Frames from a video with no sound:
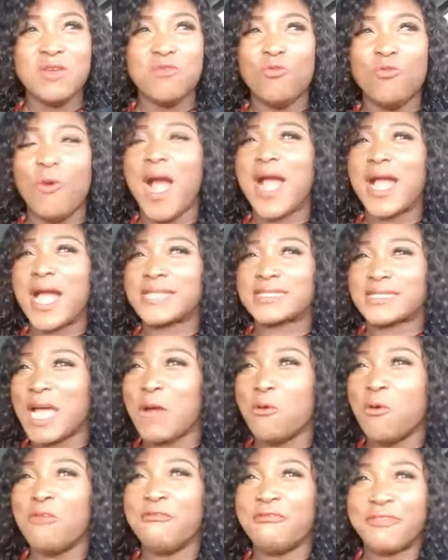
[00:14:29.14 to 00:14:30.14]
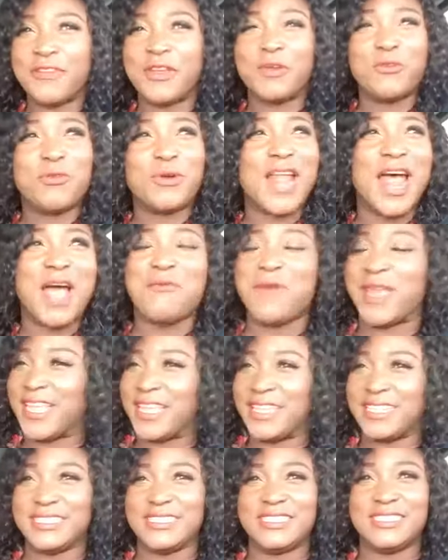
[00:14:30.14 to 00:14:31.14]
One cassa won't fit
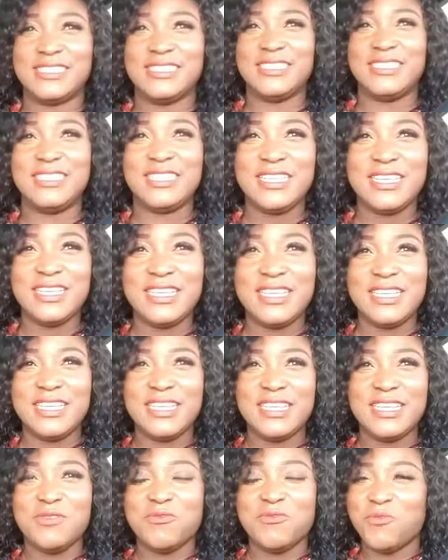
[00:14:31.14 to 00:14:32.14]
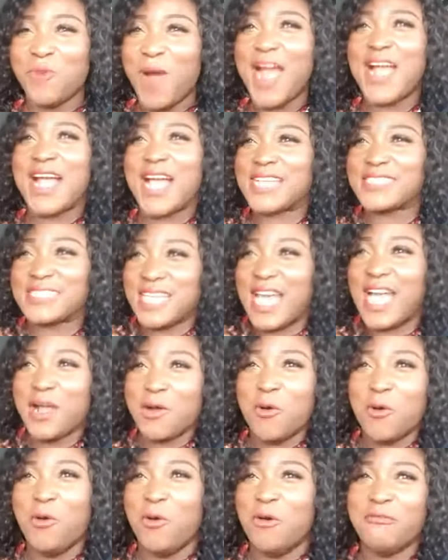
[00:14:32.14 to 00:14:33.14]
craway. One cassa
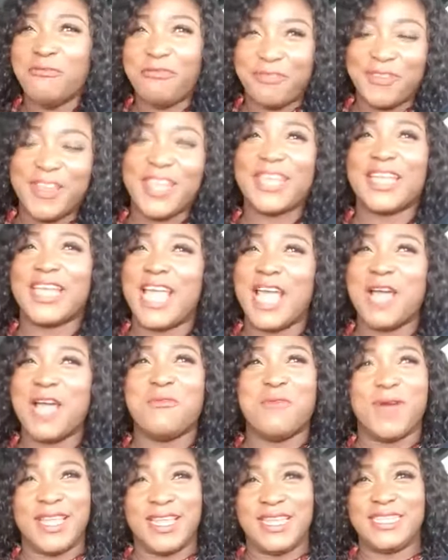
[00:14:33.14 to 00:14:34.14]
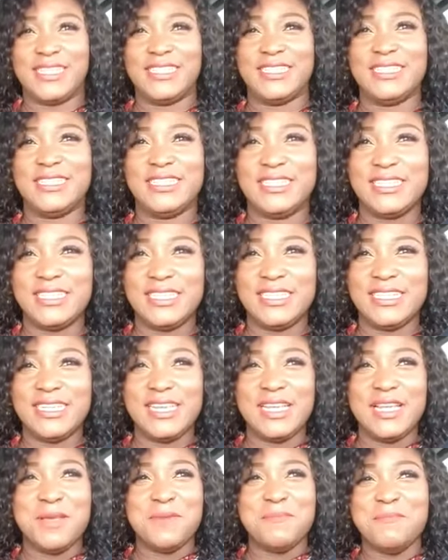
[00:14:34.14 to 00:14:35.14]
won't fit away.
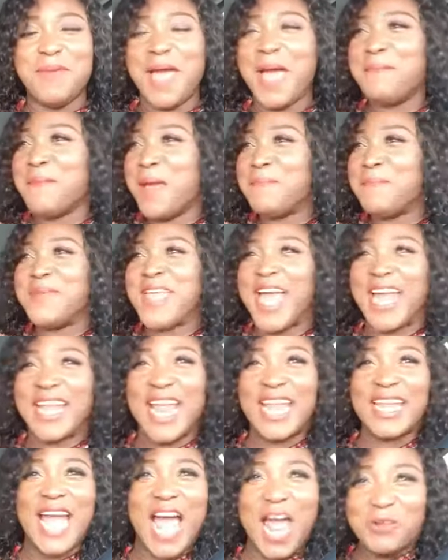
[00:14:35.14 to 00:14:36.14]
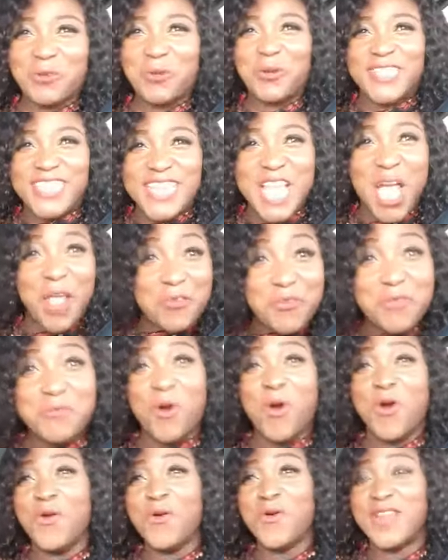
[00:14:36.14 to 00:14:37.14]
Bear may be an anado, dear
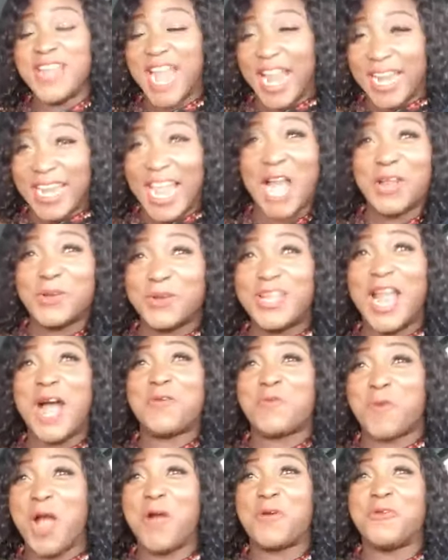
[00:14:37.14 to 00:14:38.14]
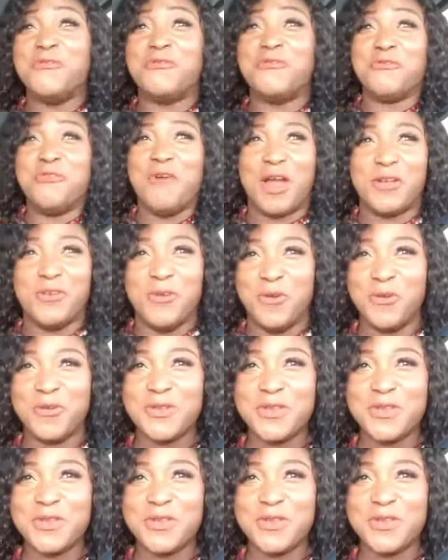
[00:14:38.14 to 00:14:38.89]
Jumbo, Nanado, dunk quack of Wadu.